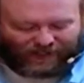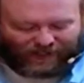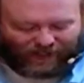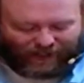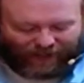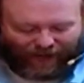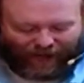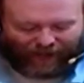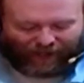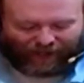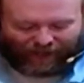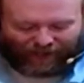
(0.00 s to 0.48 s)
and
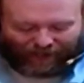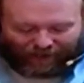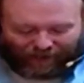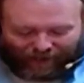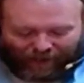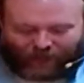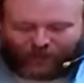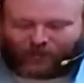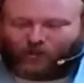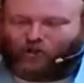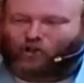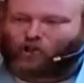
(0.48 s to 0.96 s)
that can
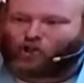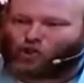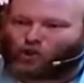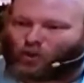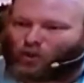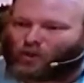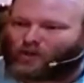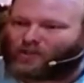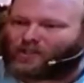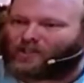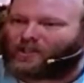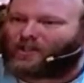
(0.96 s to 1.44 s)
lead to
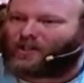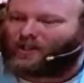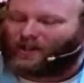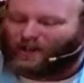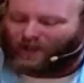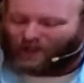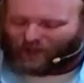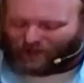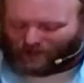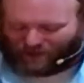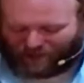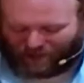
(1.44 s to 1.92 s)
short
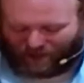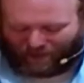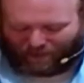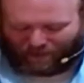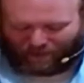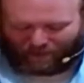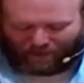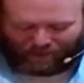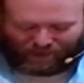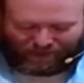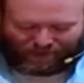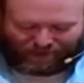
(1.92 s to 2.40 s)

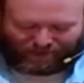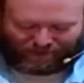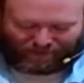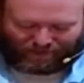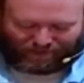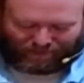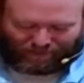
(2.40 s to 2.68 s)
tempers.